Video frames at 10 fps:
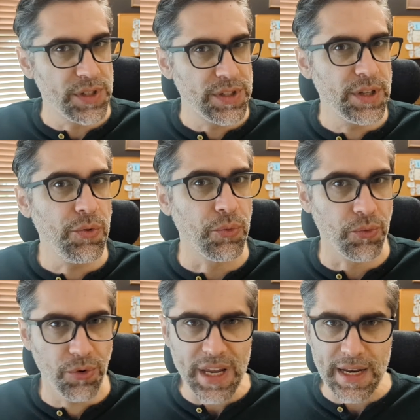still
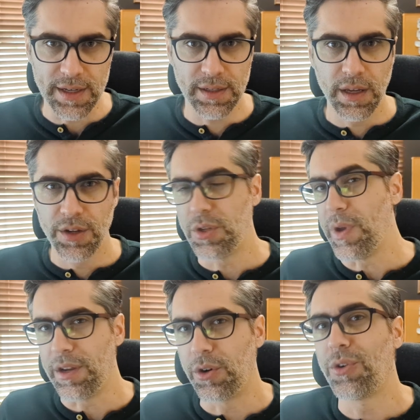read it to
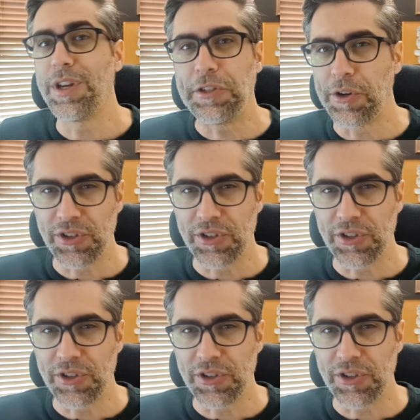increase your